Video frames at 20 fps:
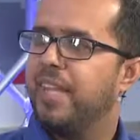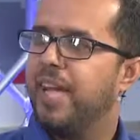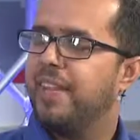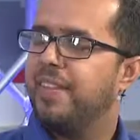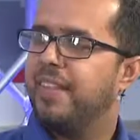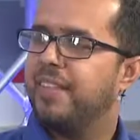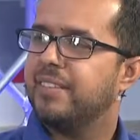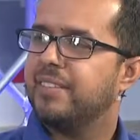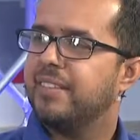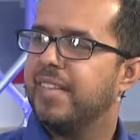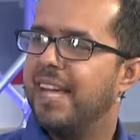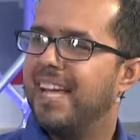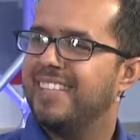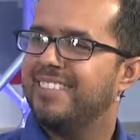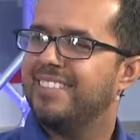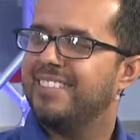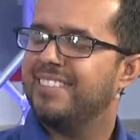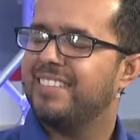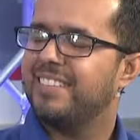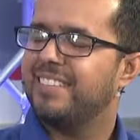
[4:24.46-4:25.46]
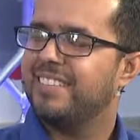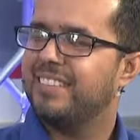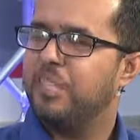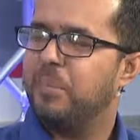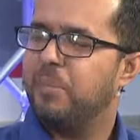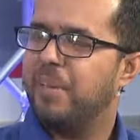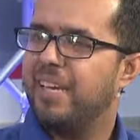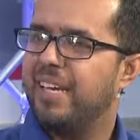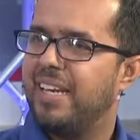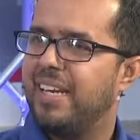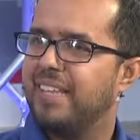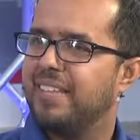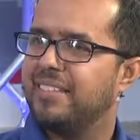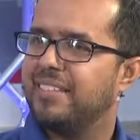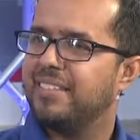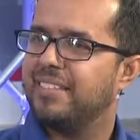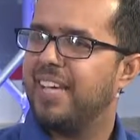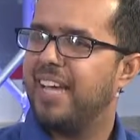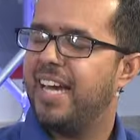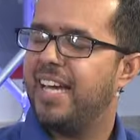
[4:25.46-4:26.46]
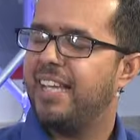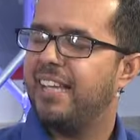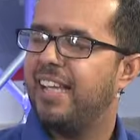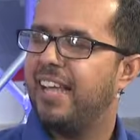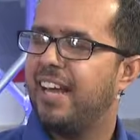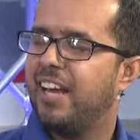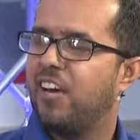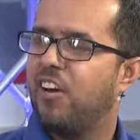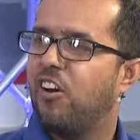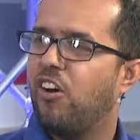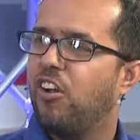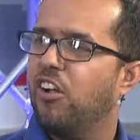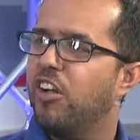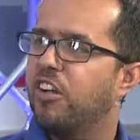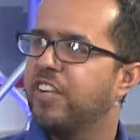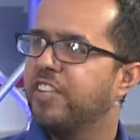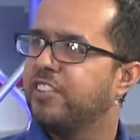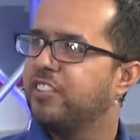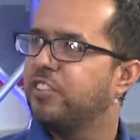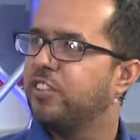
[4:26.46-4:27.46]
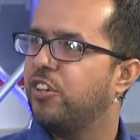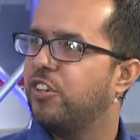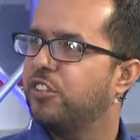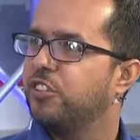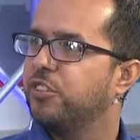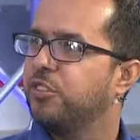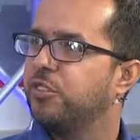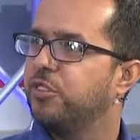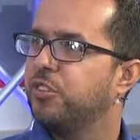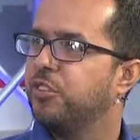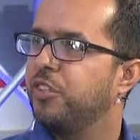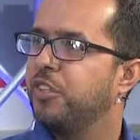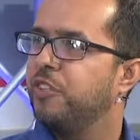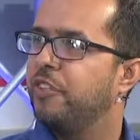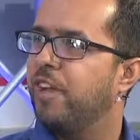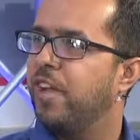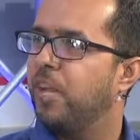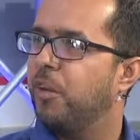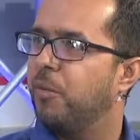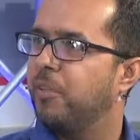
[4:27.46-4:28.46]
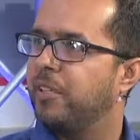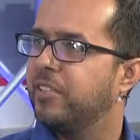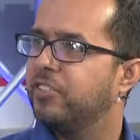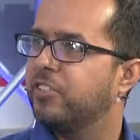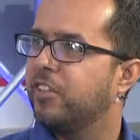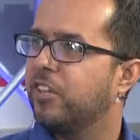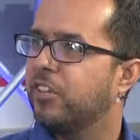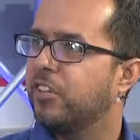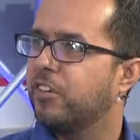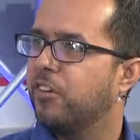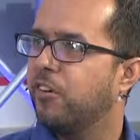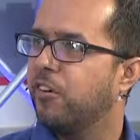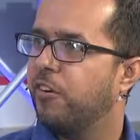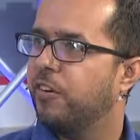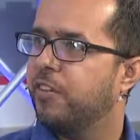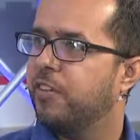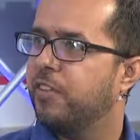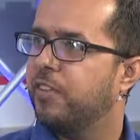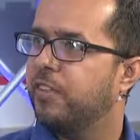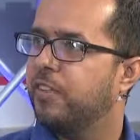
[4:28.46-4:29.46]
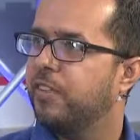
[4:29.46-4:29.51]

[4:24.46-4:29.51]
that, that's typically a sign that a colony starts to develop and start growing.